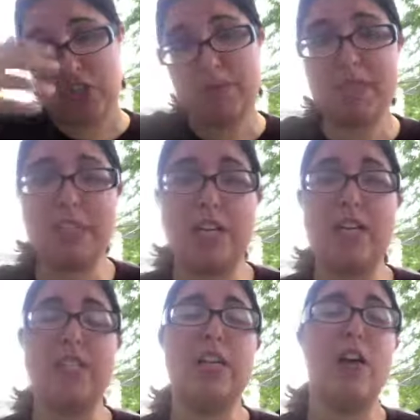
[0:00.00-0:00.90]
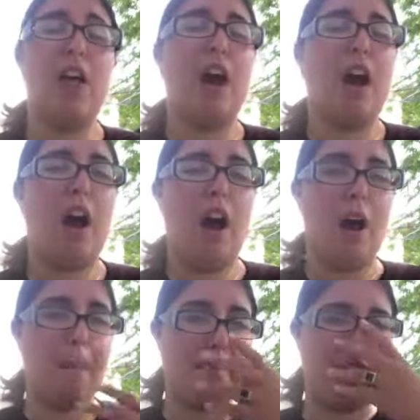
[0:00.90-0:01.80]
Instruments series.
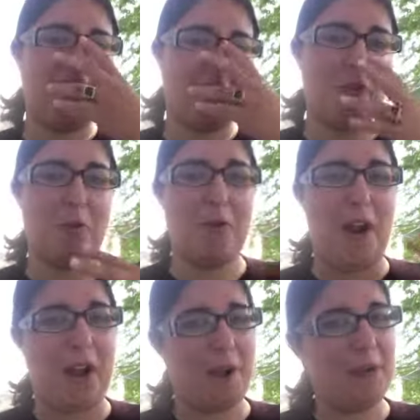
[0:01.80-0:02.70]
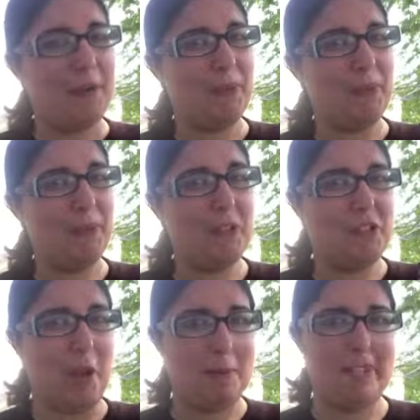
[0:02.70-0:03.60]
Because I know now what
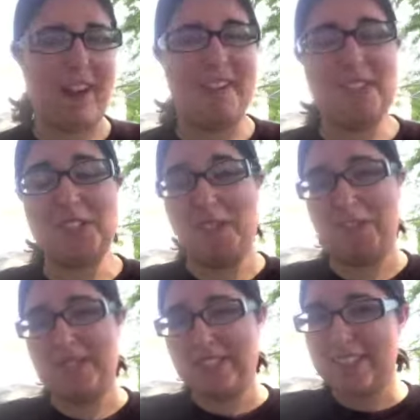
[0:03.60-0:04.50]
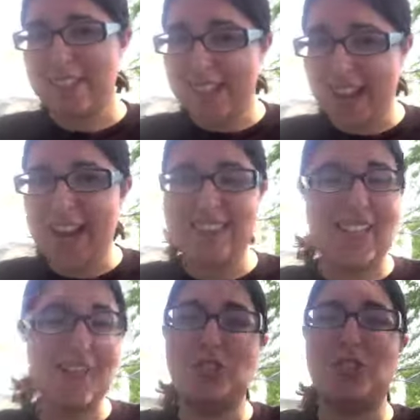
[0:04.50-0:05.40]
Jem's character represents in that, and
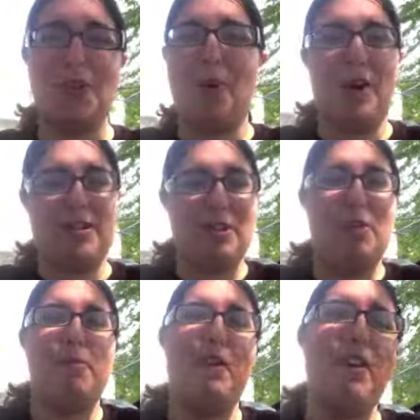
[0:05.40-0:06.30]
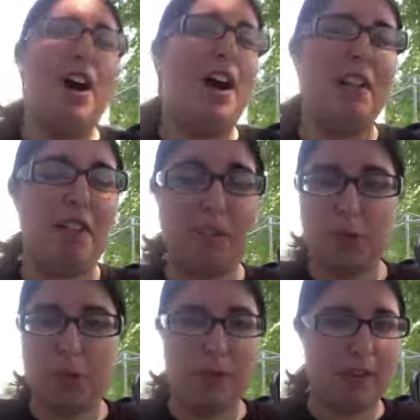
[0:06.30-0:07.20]
that's just so awesome. I love how
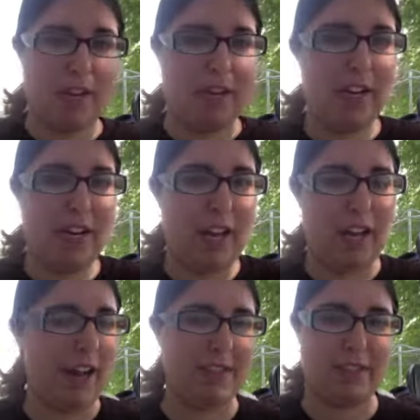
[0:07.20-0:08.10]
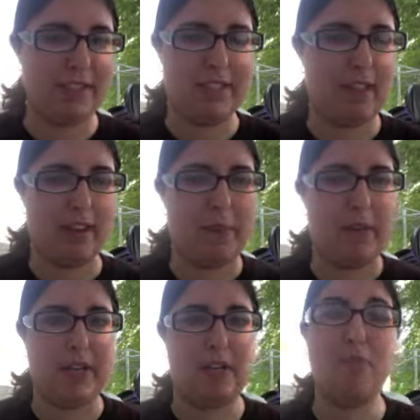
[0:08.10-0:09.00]
she put that in, and I didn't see that
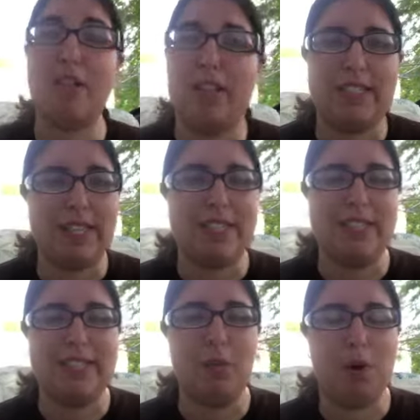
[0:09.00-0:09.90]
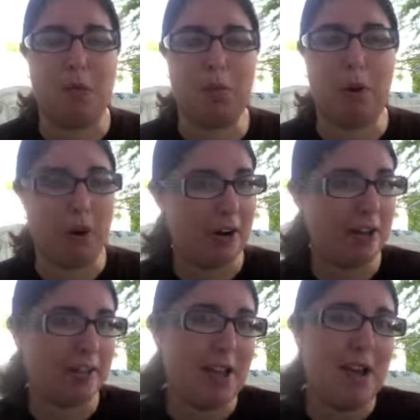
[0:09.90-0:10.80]
coming, so I'm really excited to see what his part is.